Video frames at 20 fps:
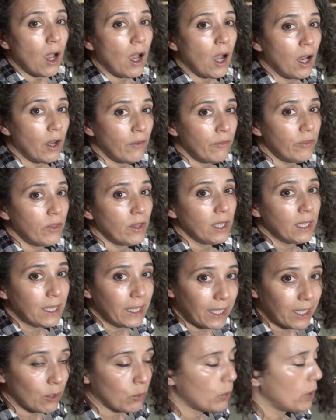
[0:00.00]
of the
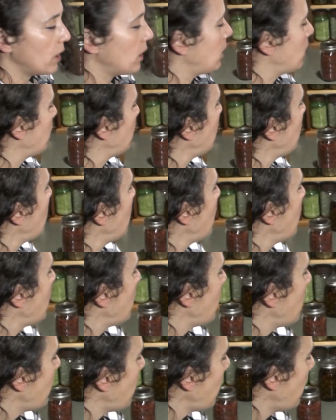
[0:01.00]
liquid
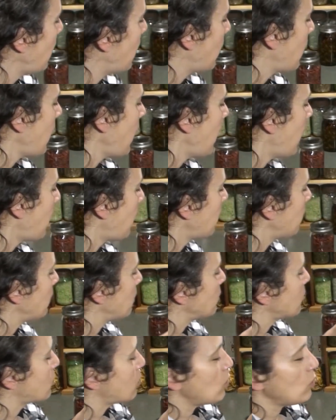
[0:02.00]
and add
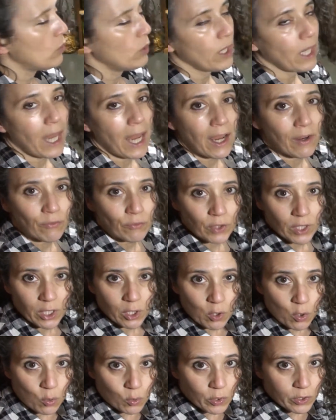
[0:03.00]
it to every
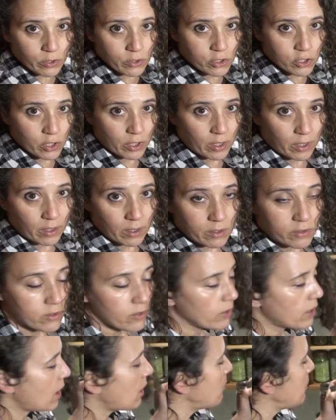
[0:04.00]
quart jar.
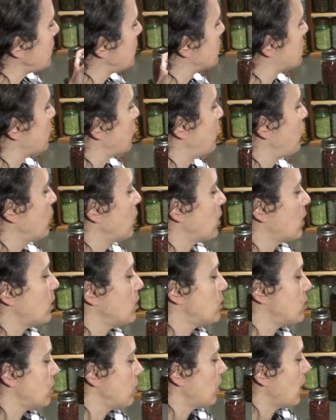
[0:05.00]
So that means if you're
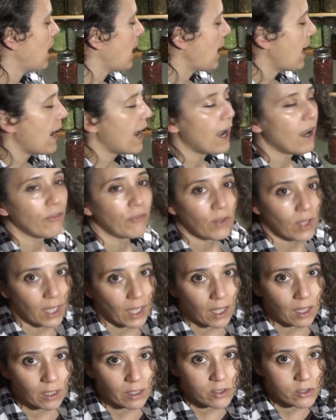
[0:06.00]
going to do a half
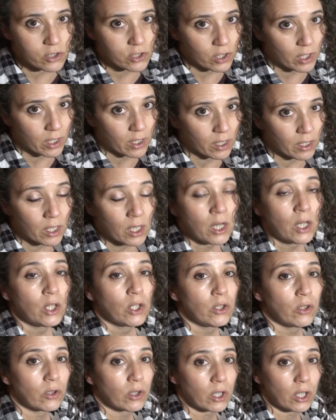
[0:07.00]
gallon jar,
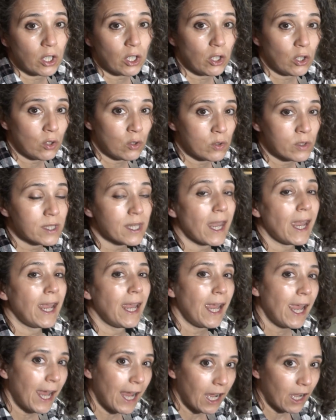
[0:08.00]
you're going to use a
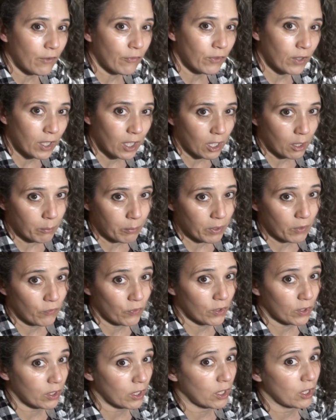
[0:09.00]
half cup. If
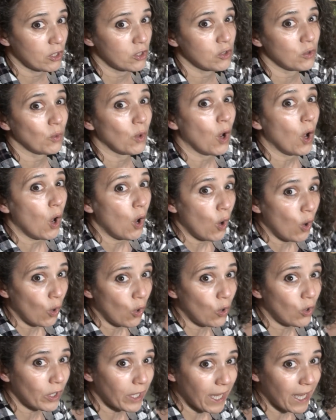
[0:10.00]
you're going to do a
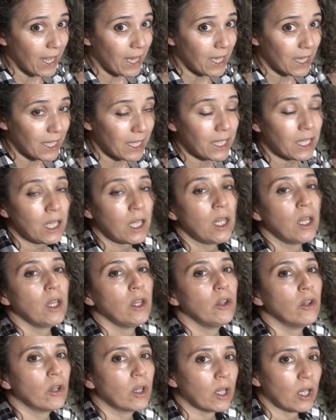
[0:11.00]
whole gallon,
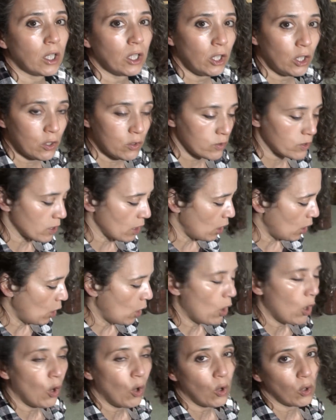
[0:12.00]
you're going to use a
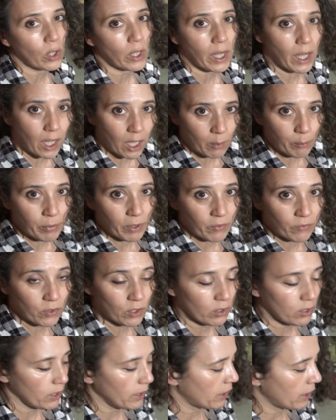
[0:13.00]
whole cup of
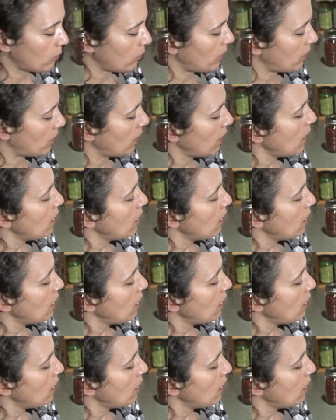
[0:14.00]
your liquid.